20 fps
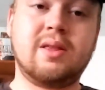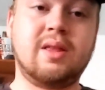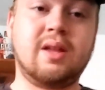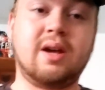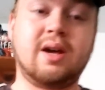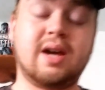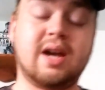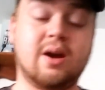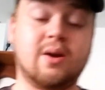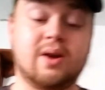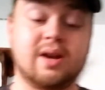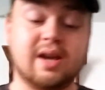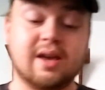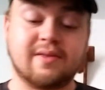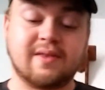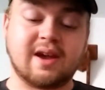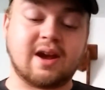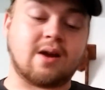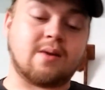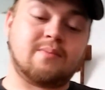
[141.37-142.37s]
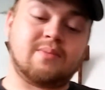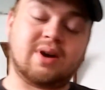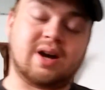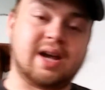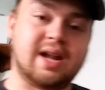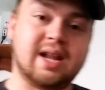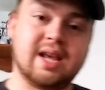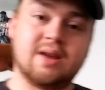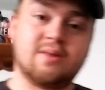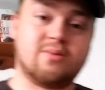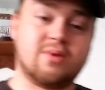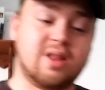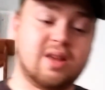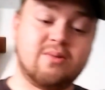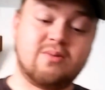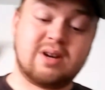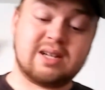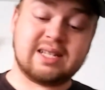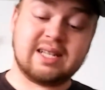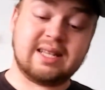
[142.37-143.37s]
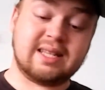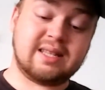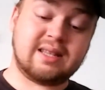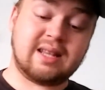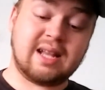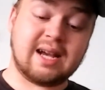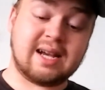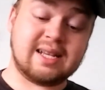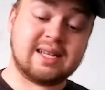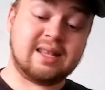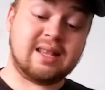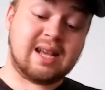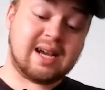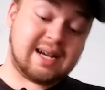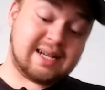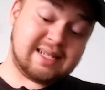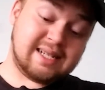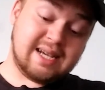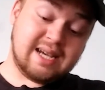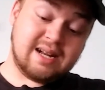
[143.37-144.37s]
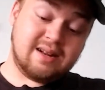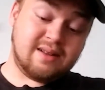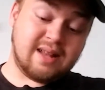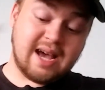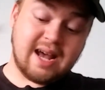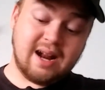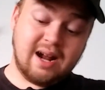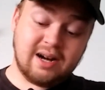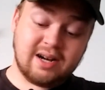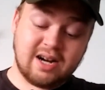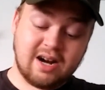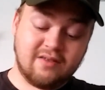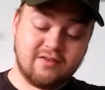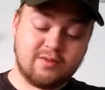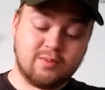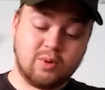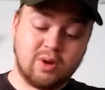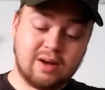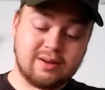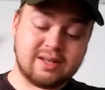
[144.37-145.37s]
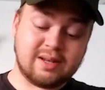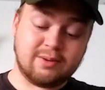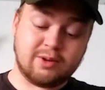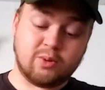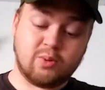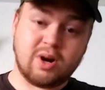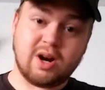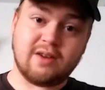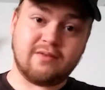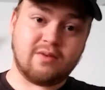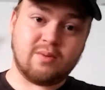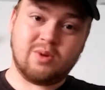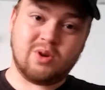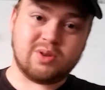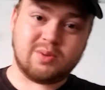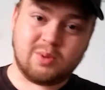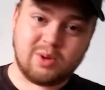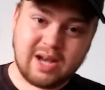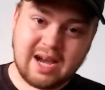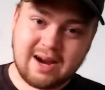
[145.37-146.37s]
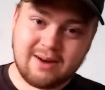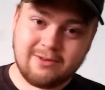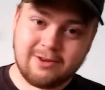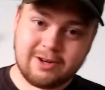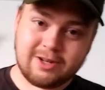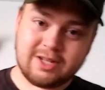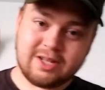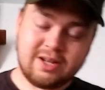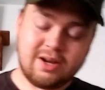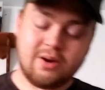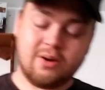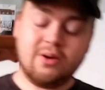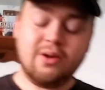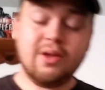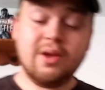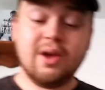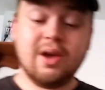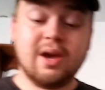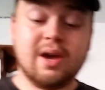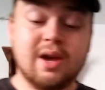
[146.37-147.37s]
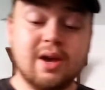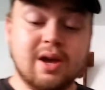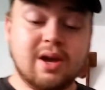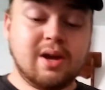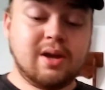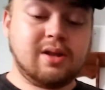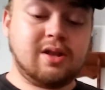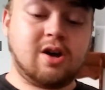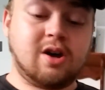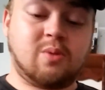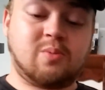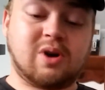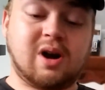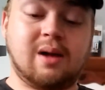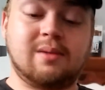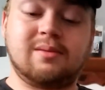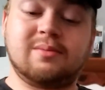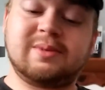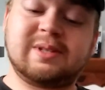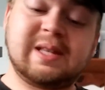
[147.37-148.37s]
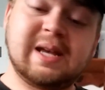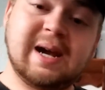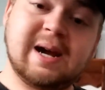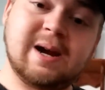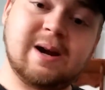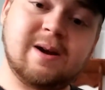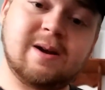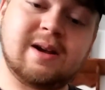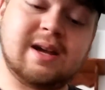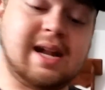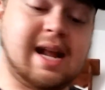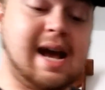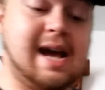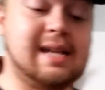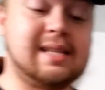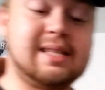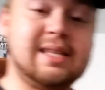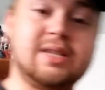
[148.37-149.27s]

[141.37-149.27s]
area there, but it really wasn't, like I said, that uncomfortable. I was able to wear it for multiple hours, so no problems there. It has